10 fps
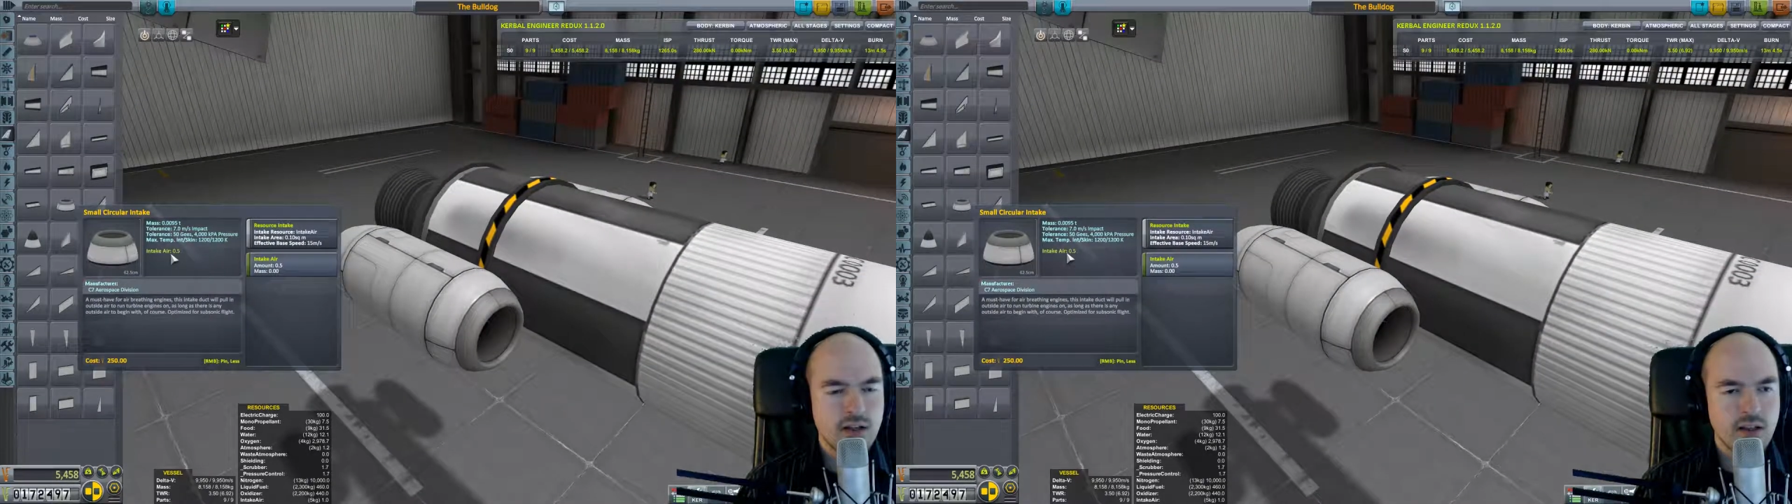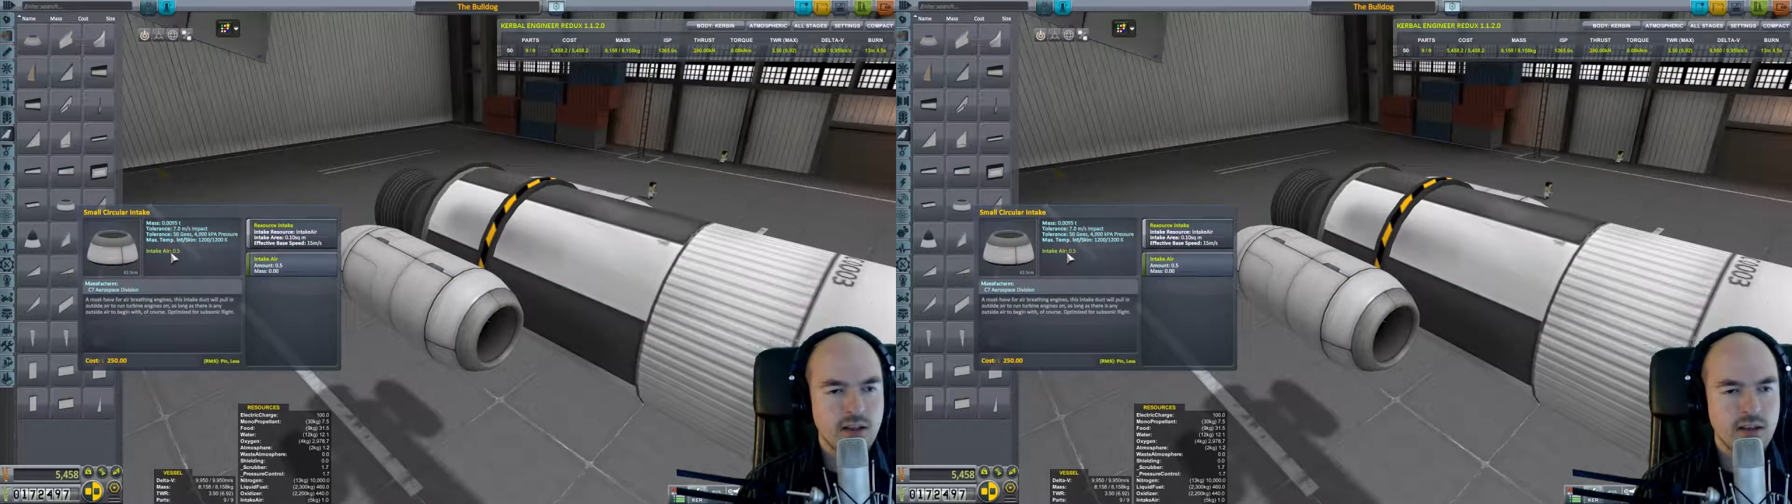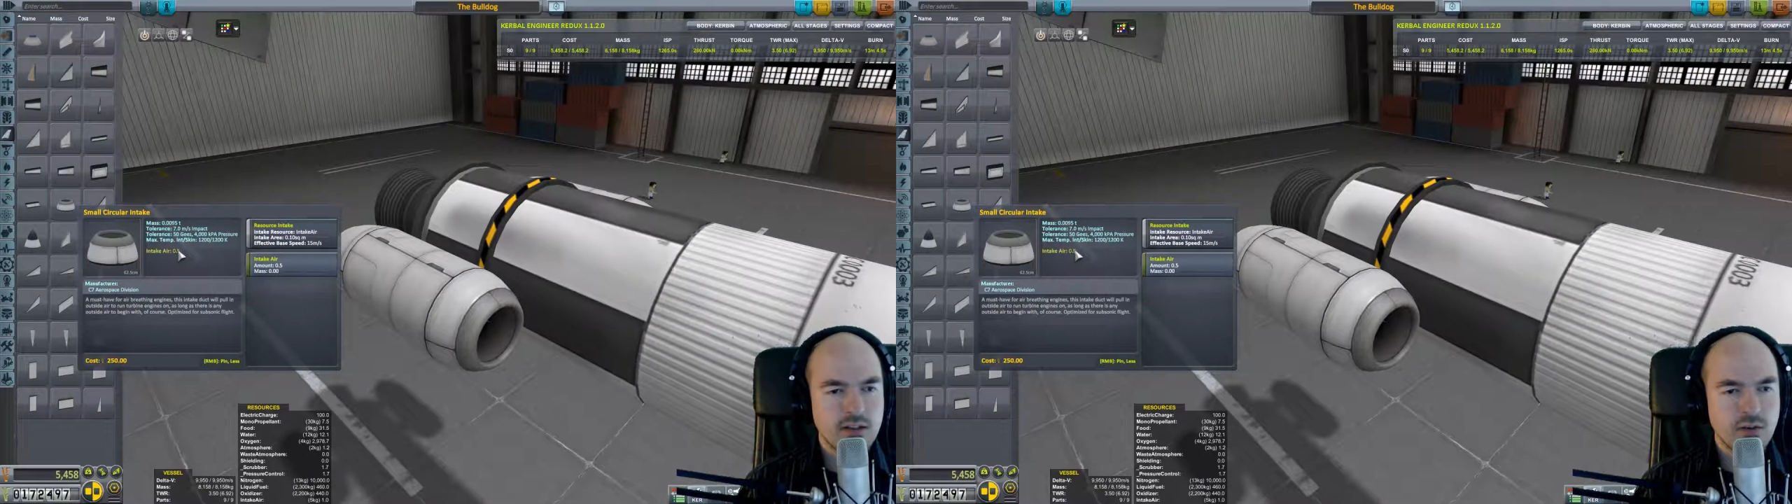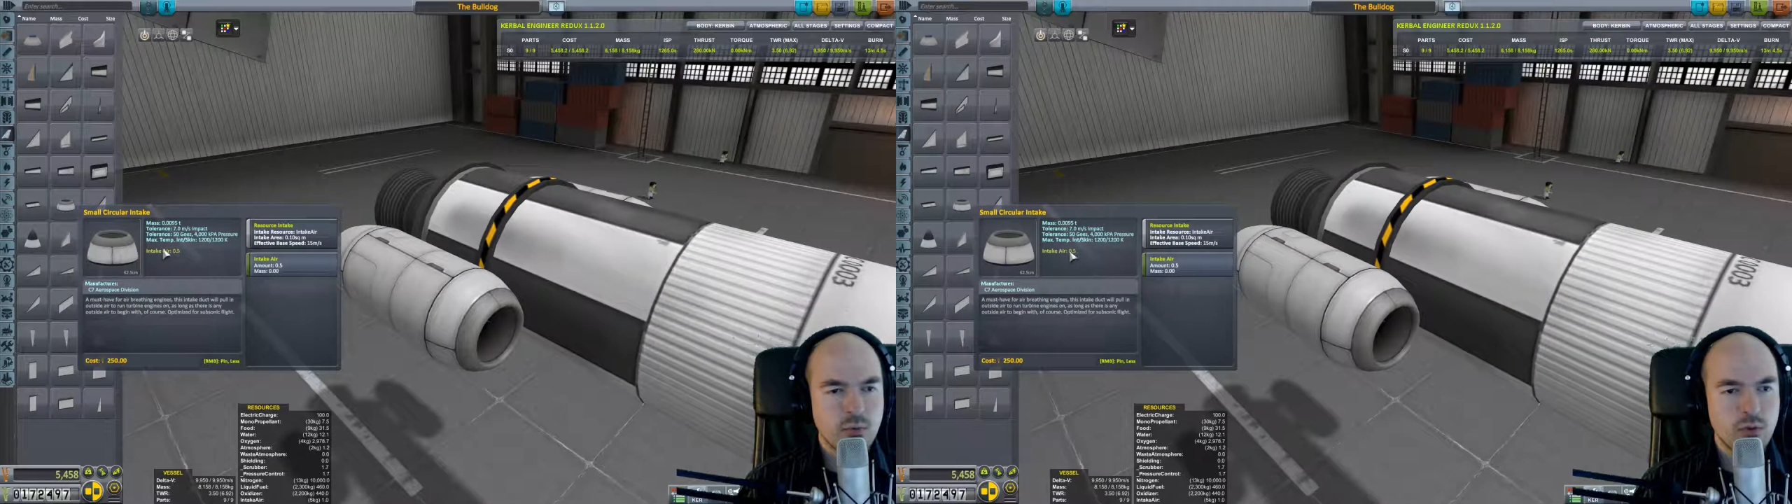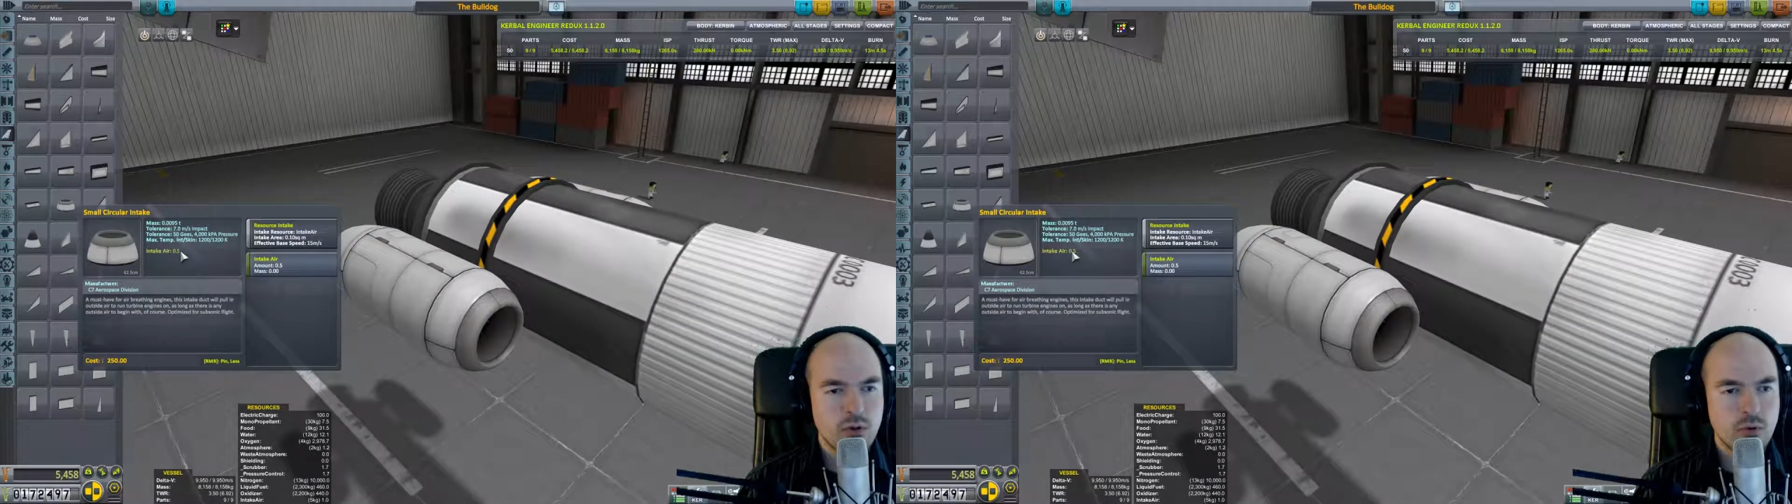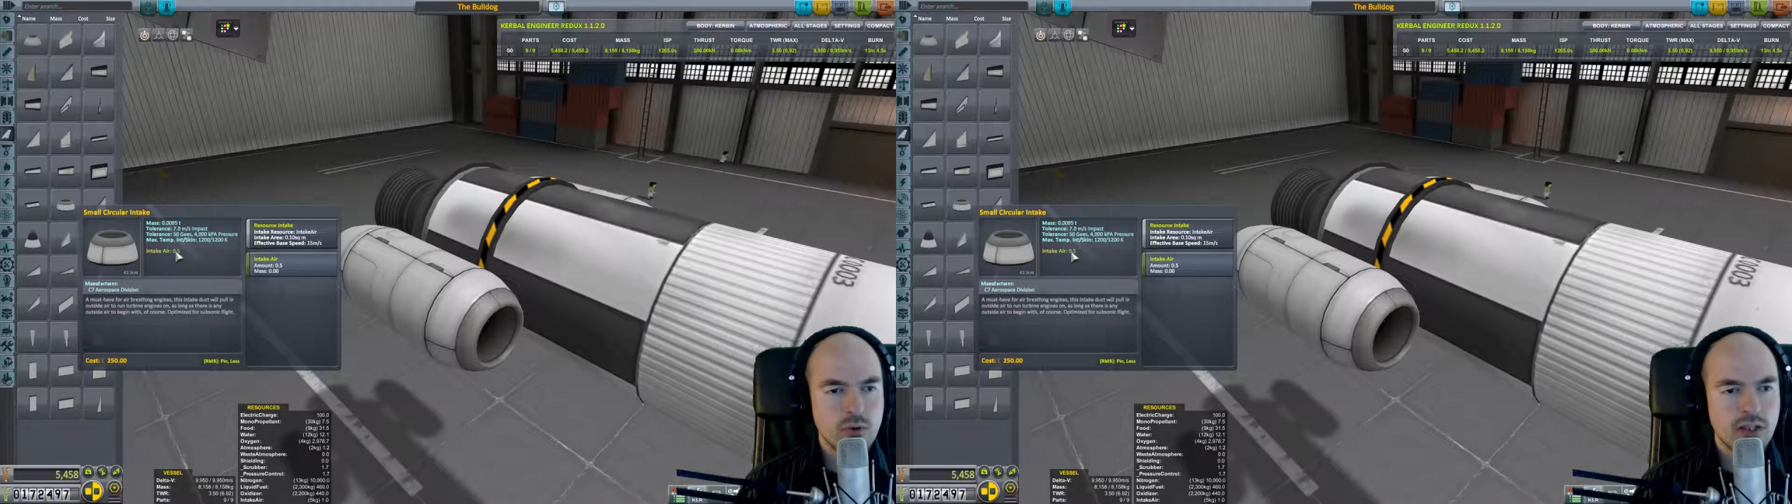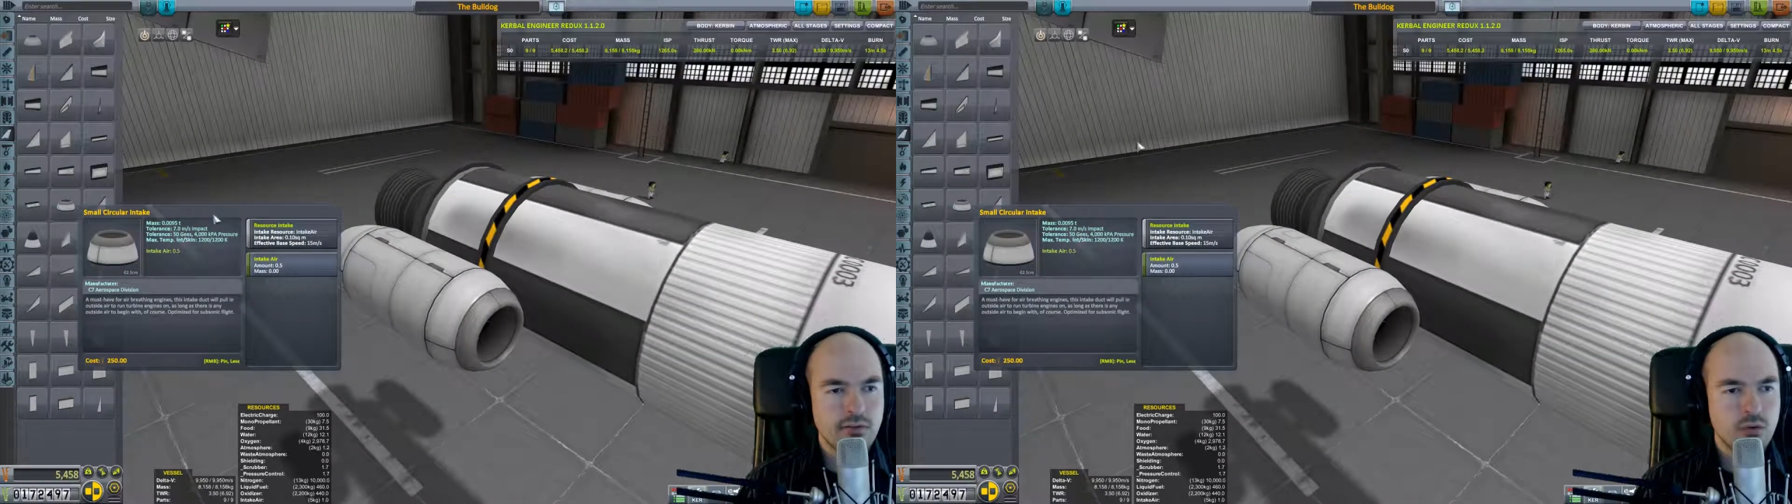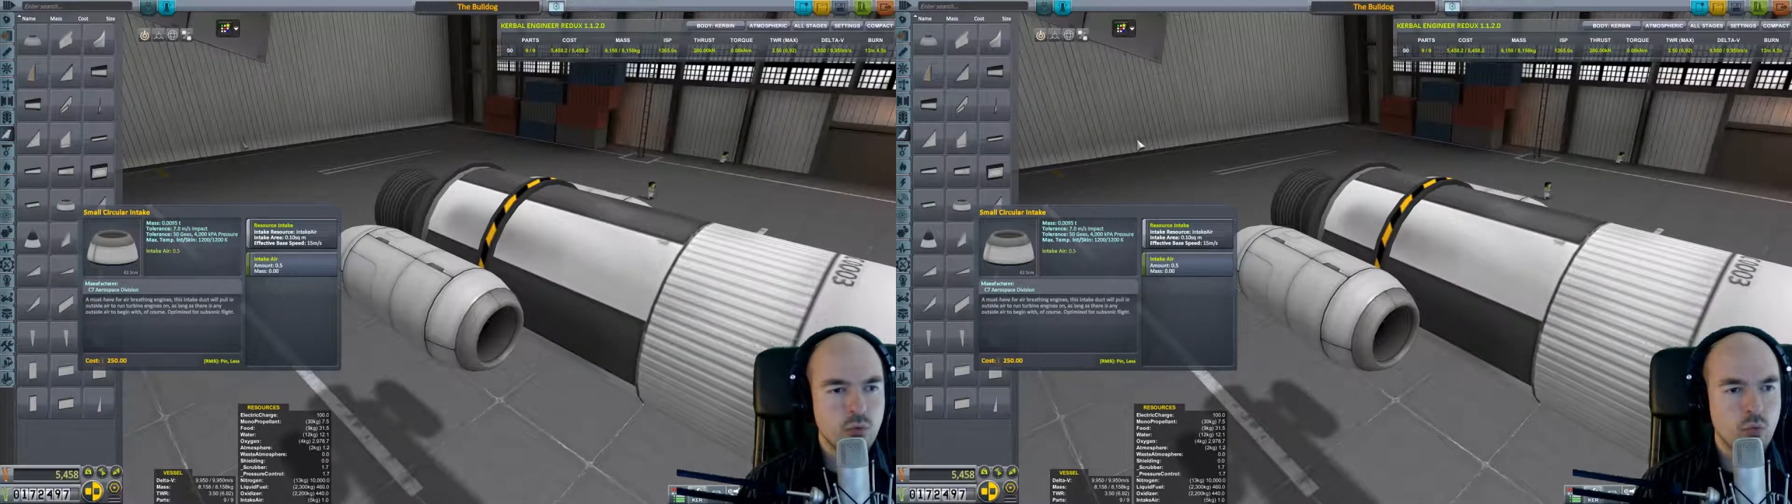And this will only give
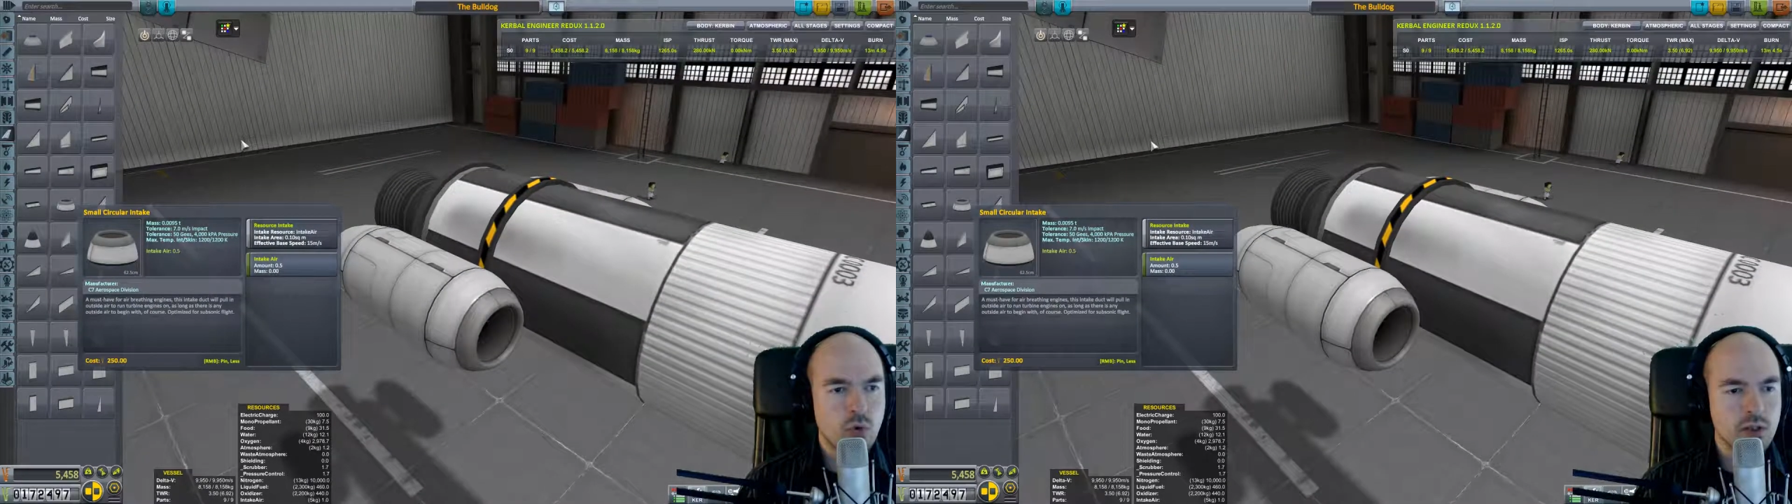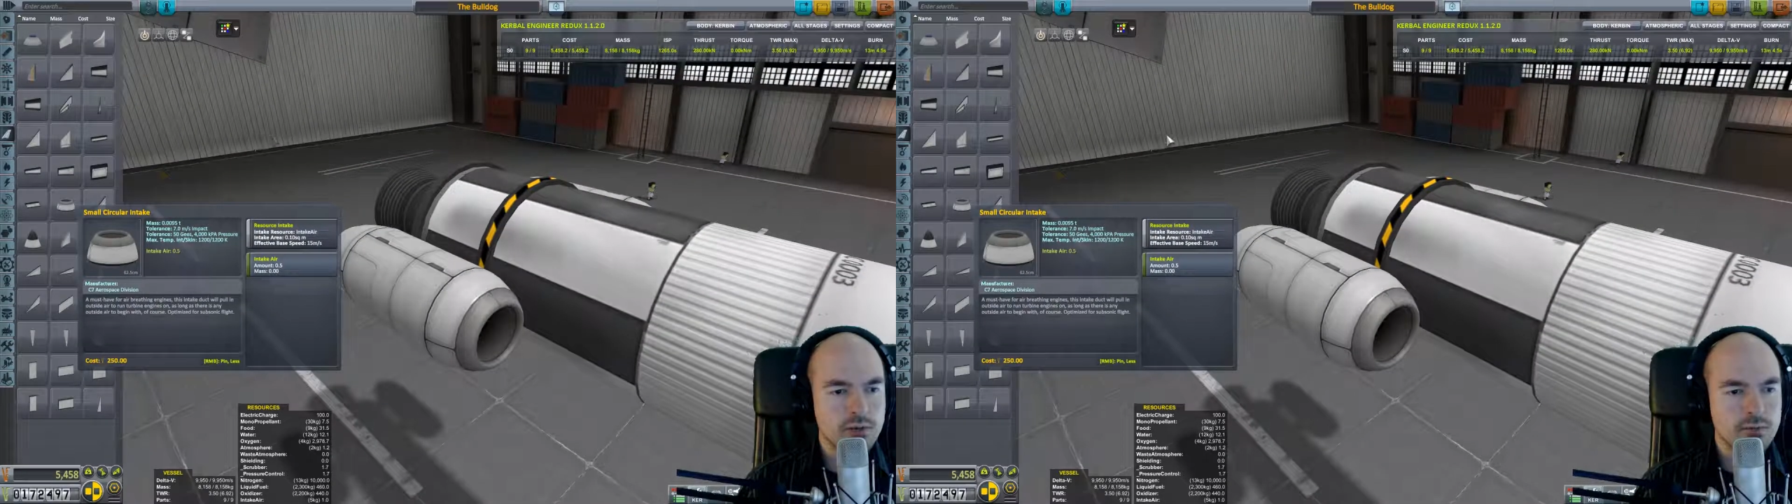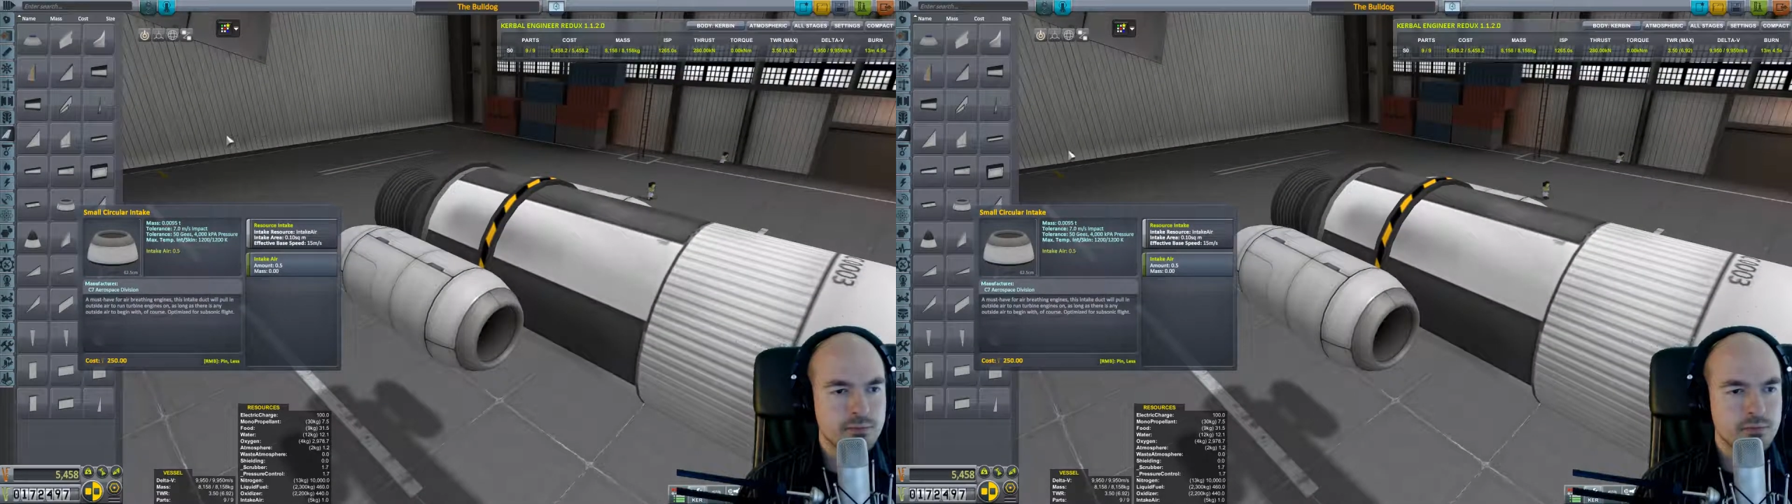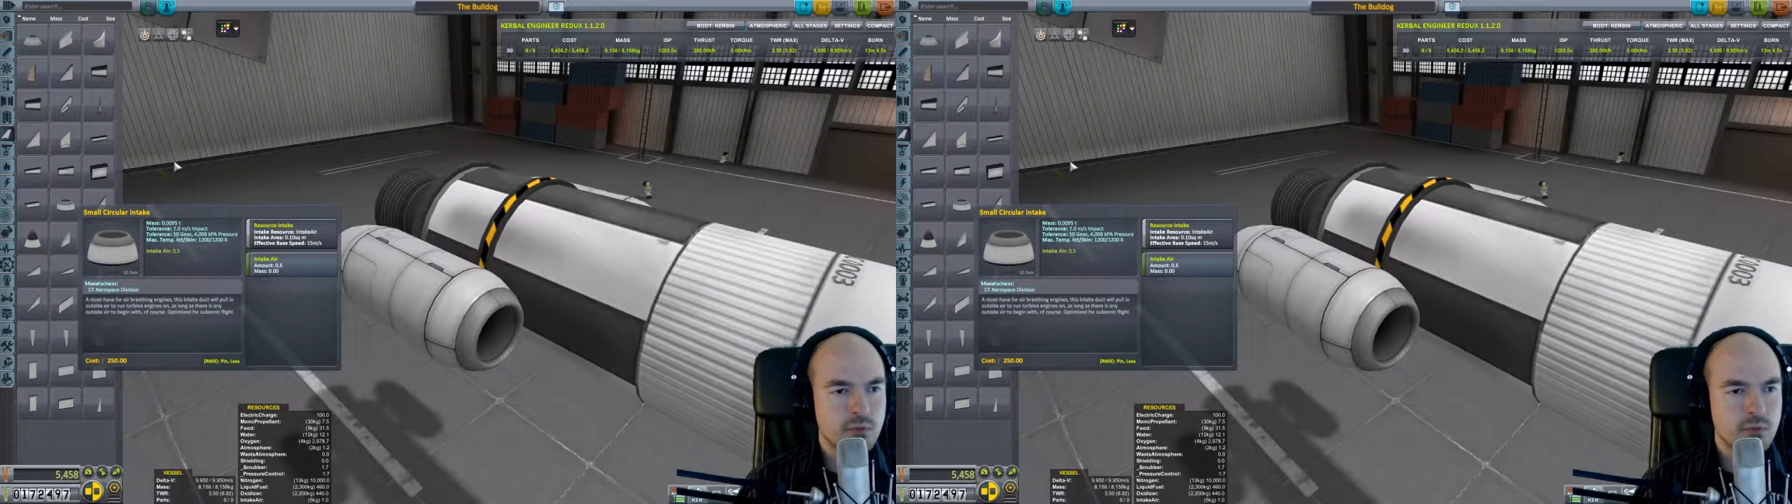us 1.